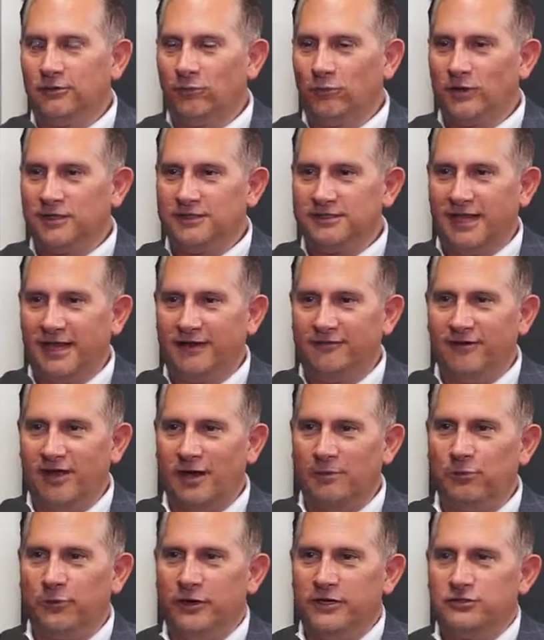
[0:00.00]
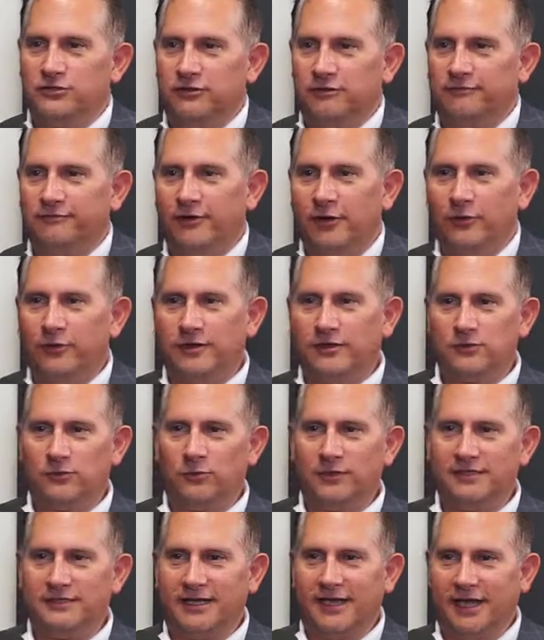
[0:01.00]
One's kind of operational focused,
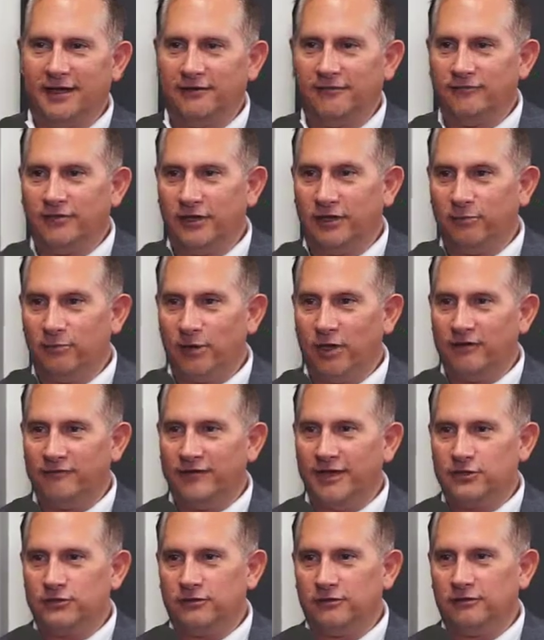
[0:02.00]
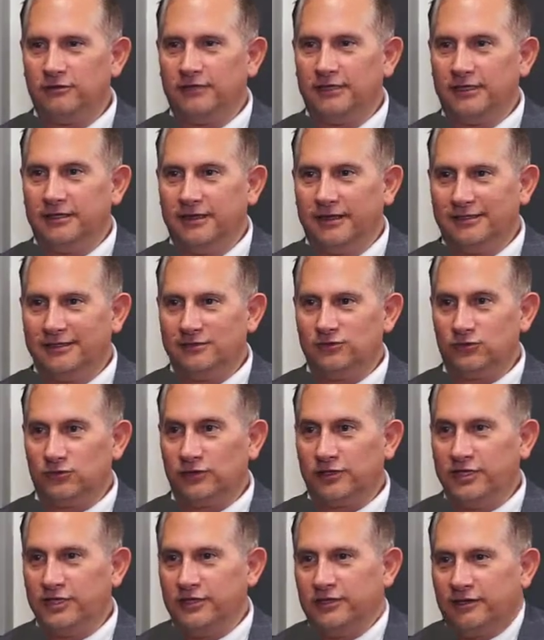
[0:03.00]
one's kind of you know motivational and, and
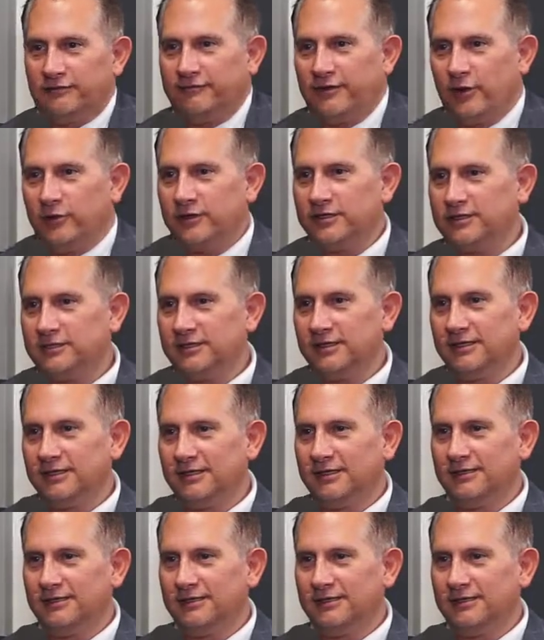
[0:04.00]
strategic focused.